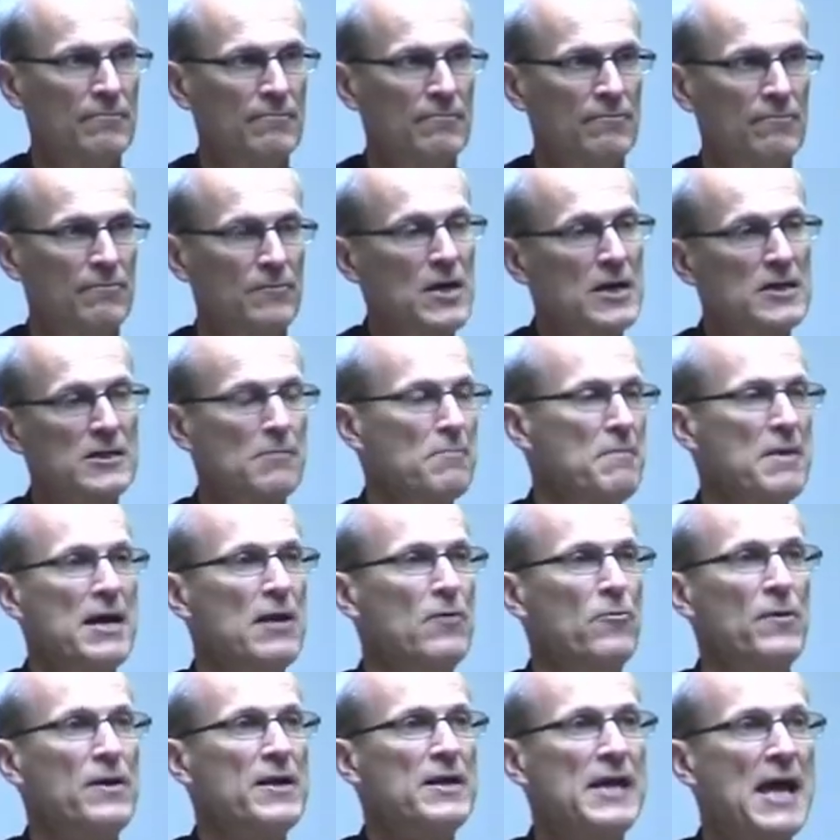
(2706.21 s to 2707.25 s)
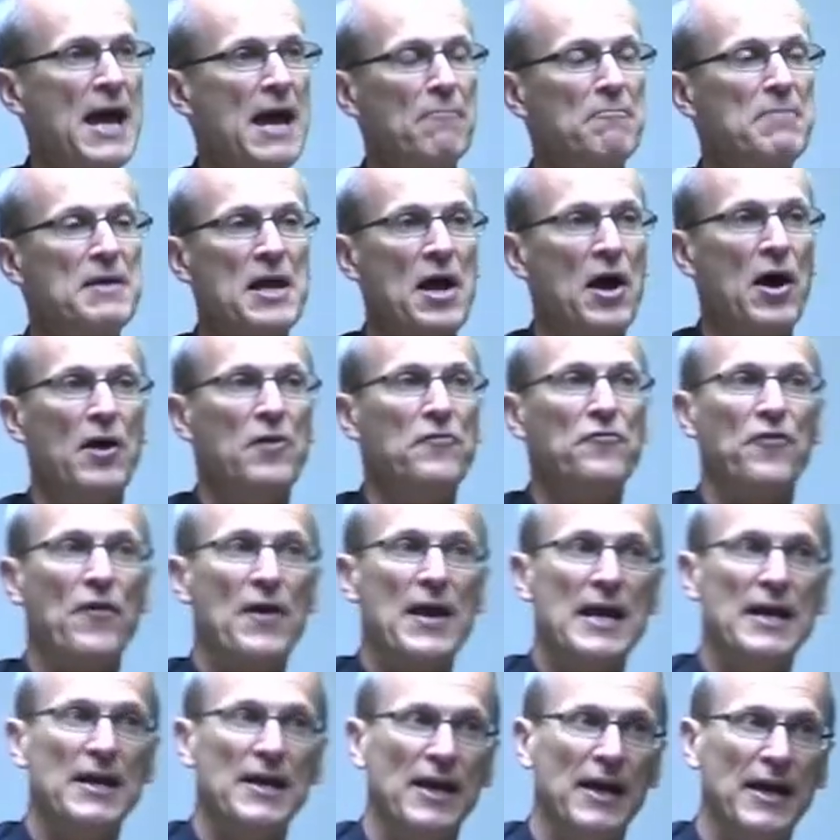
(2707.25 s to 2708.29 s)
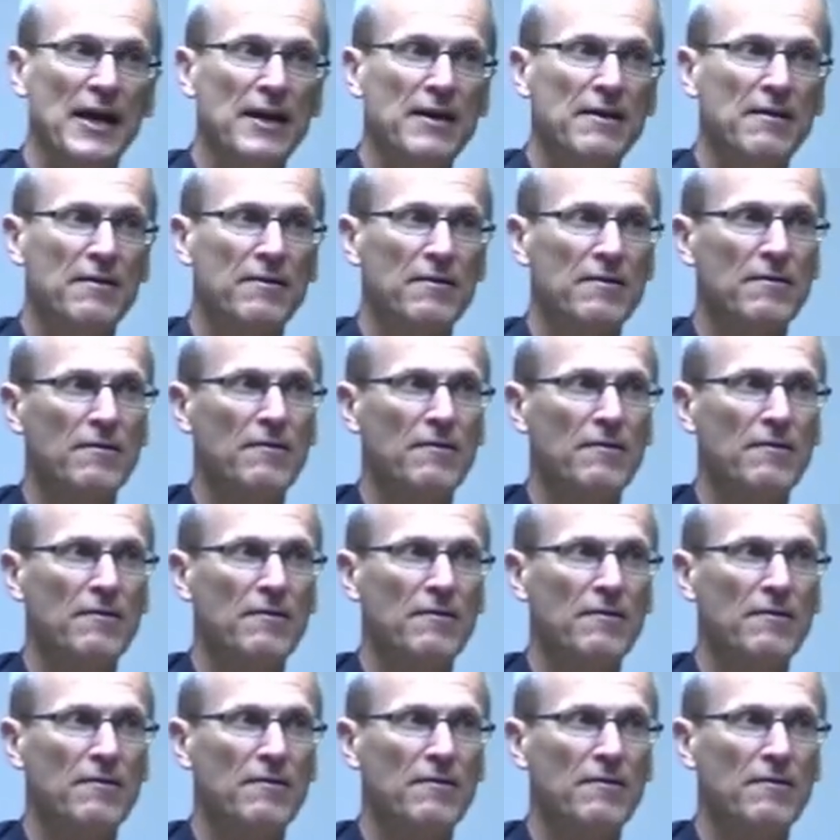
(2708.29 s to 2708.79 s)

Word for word: It doesn't mean we can't be unfriended.